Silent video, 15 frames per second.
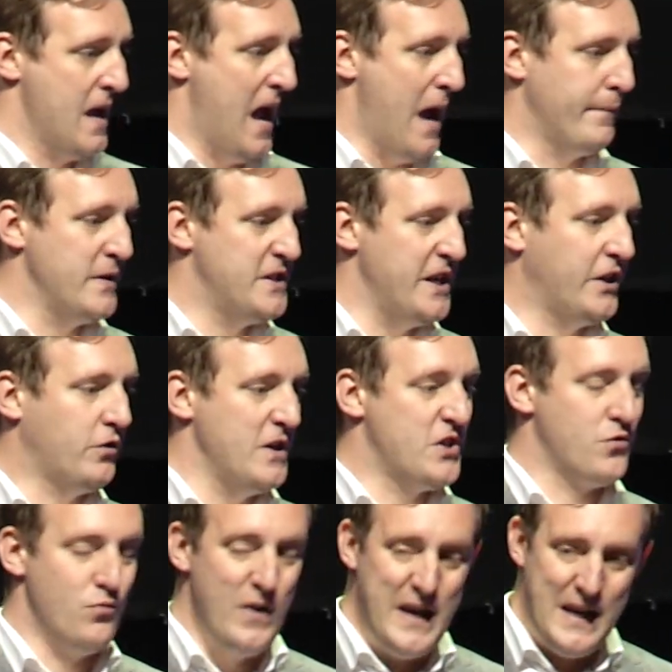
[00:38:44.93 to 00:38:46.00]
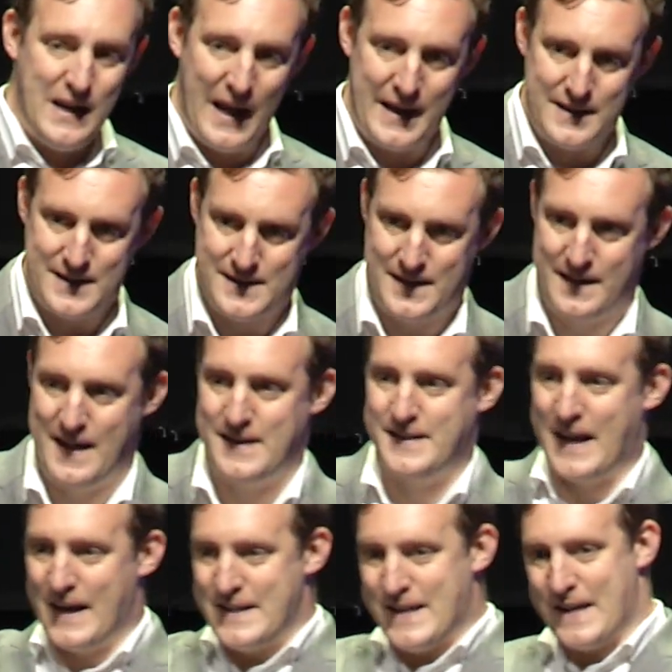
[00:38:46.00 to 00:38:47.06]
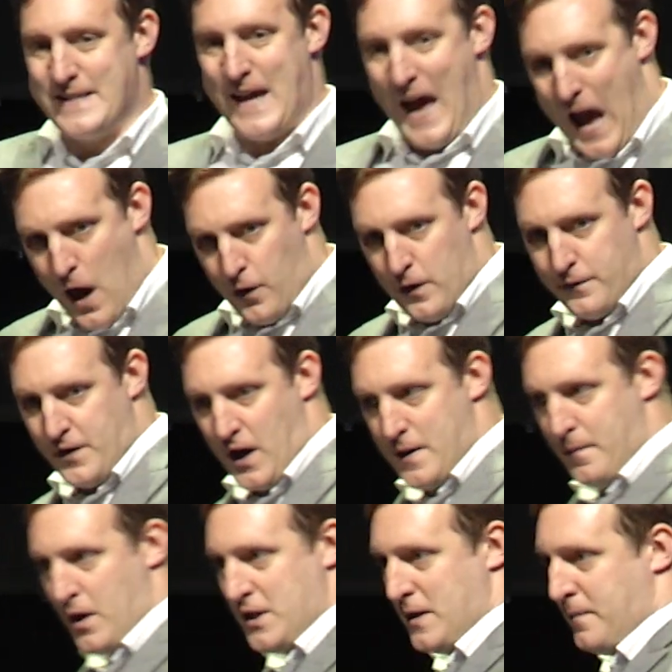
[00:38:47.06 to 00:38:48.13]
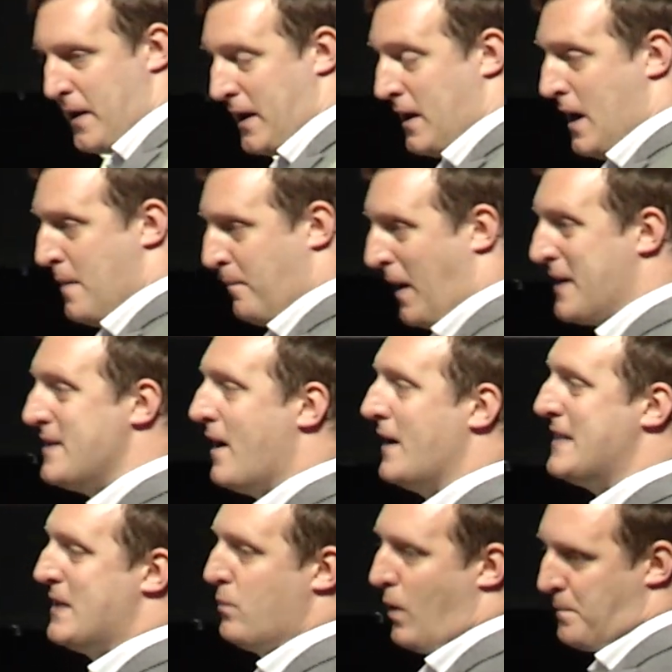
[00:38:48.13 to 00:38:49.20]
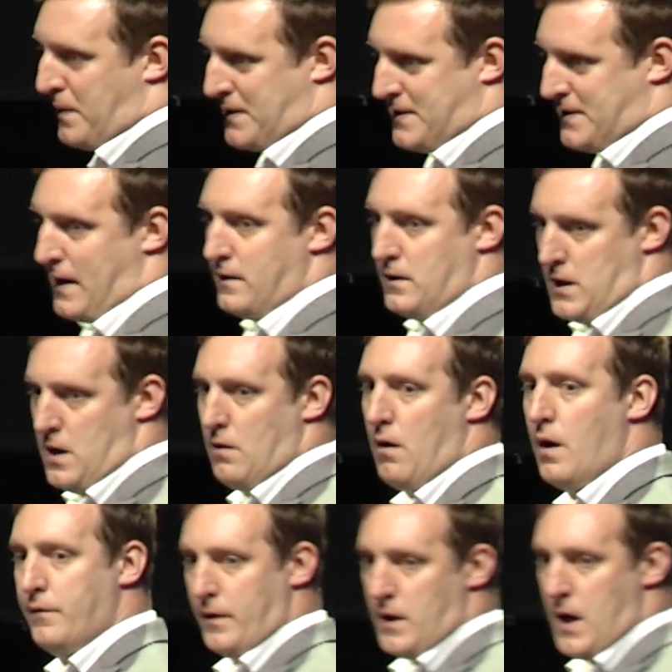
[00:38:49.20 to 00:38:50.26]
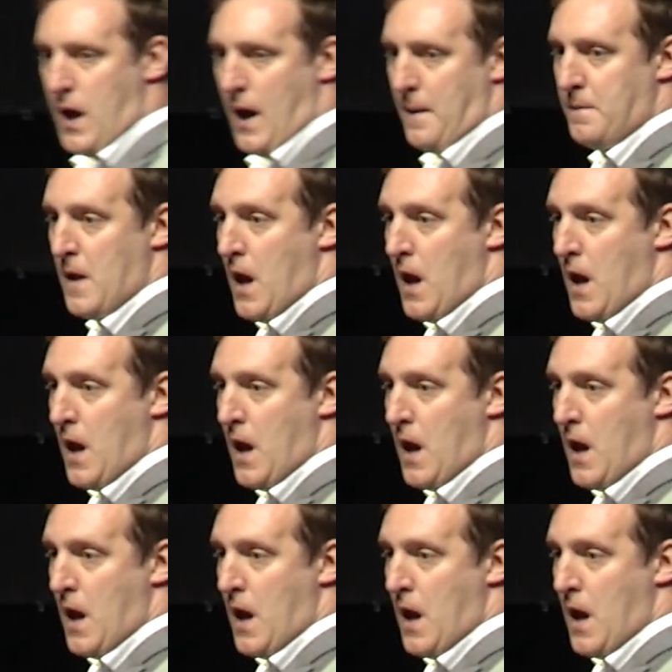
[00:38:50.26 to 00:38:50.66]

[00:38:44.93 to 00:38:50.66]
And we decreased read latency, that's getting data out of DynamoDB, by 91% year over year.